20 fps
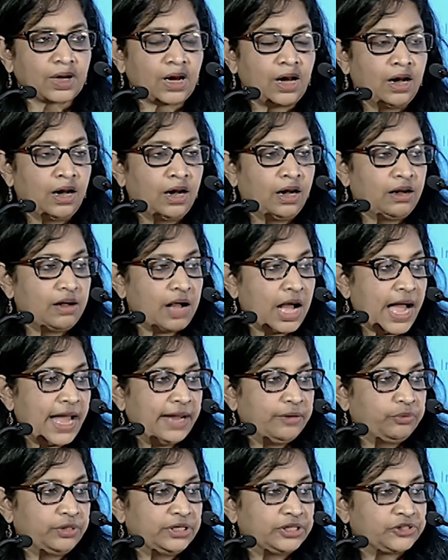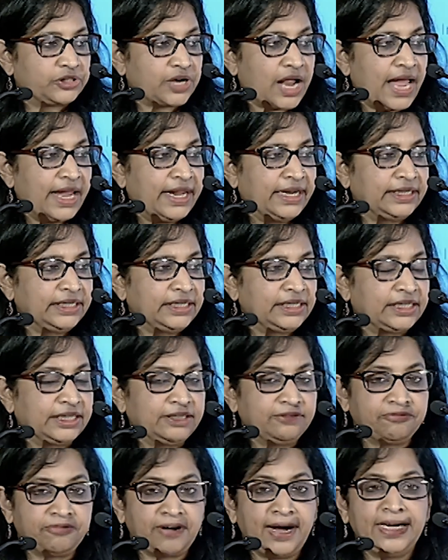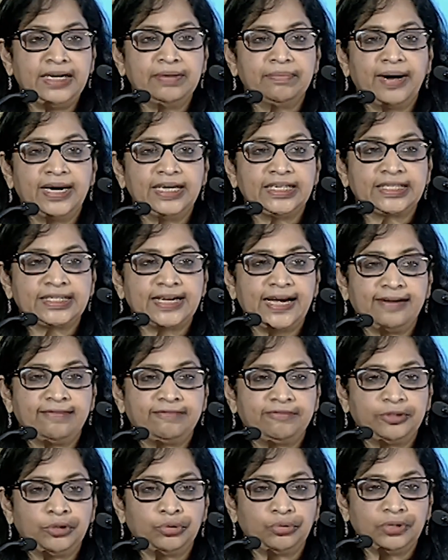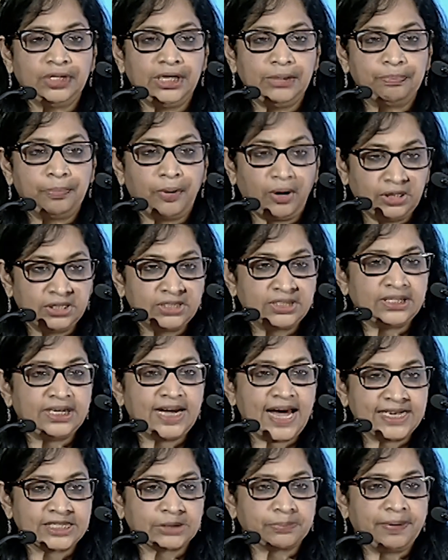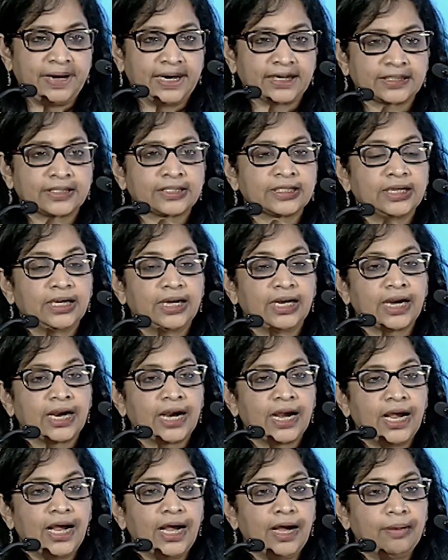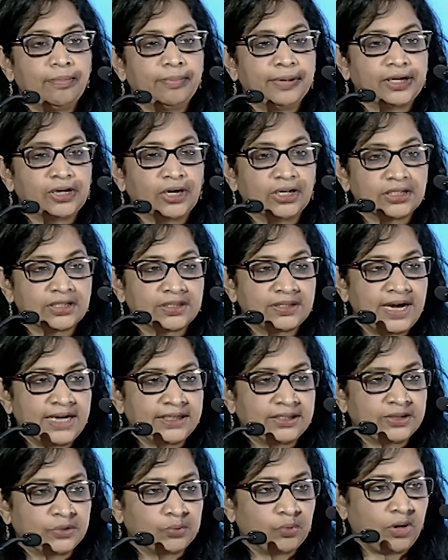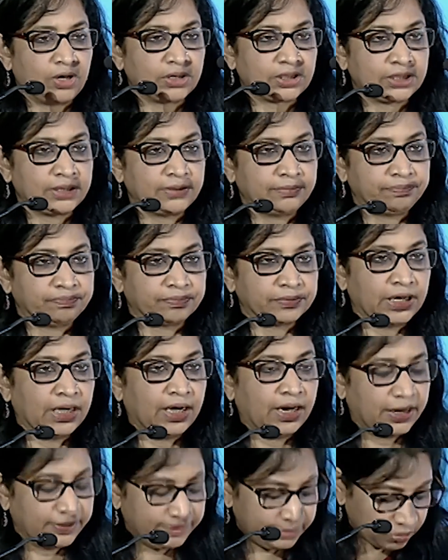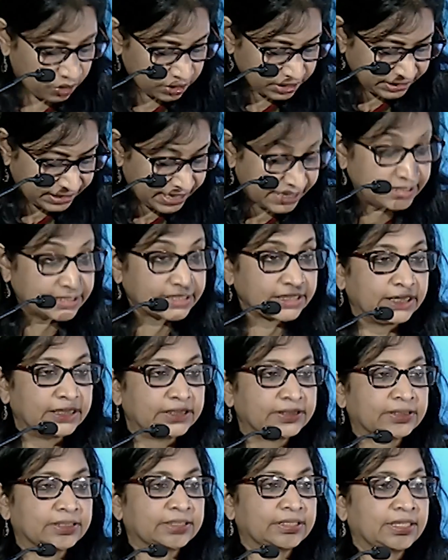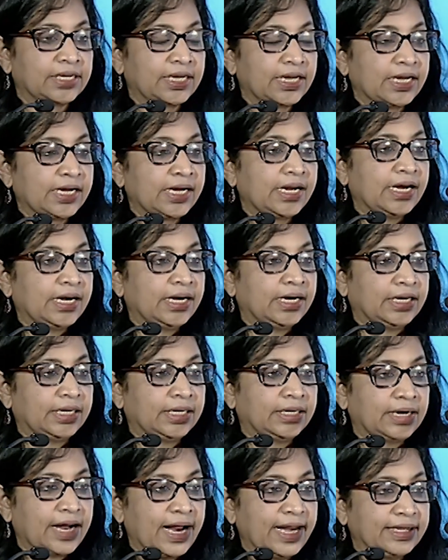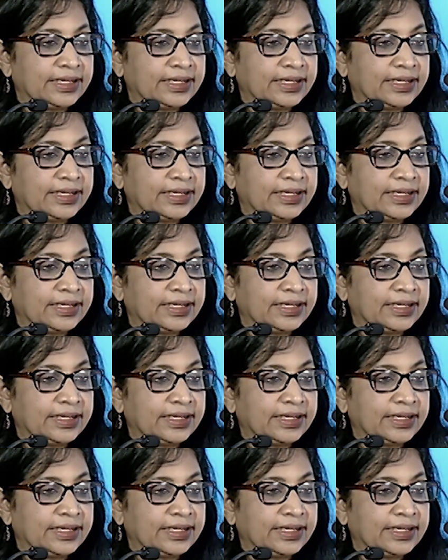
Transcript: I will try and confine myself to the policy aspects, because that is what the organizers, I